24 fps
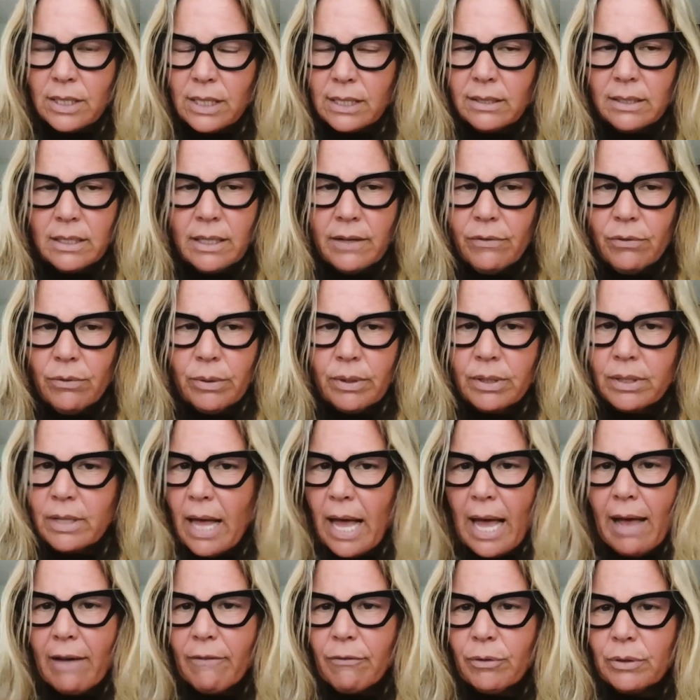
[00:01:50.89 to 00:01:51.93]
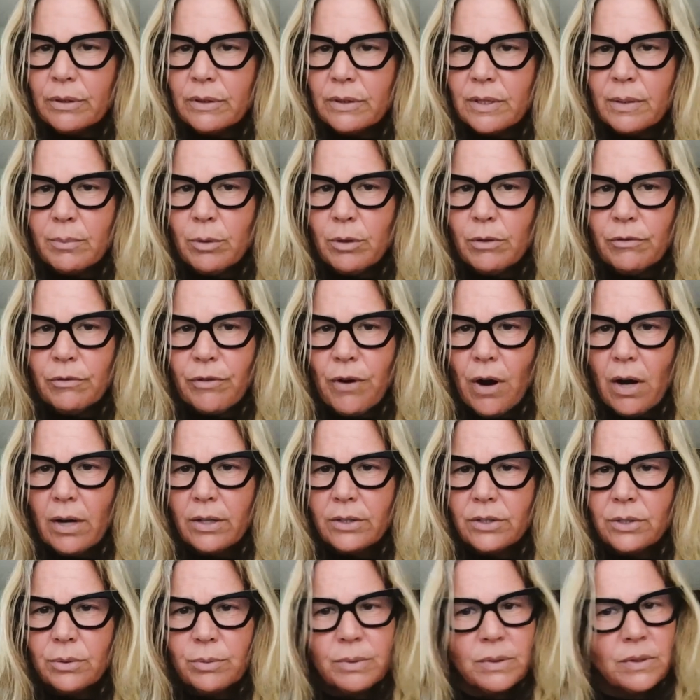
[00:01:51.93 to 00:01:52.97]
doesn't everyone laugh when someone
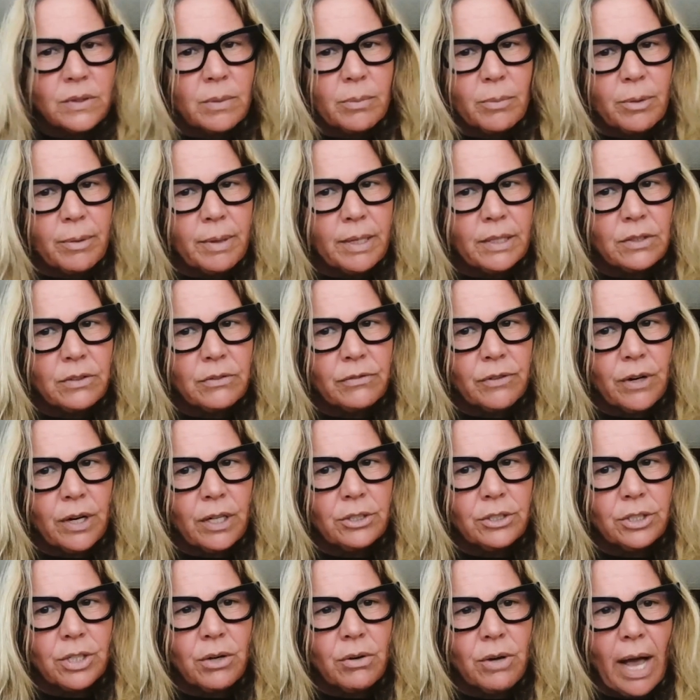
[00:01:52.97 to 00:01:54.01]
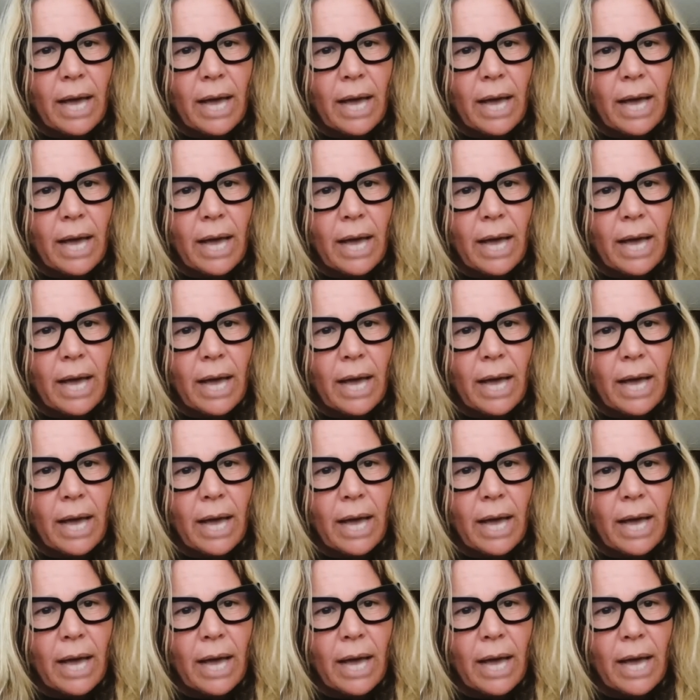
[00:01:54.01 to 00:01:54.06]
farts or when someone makes a fart joke?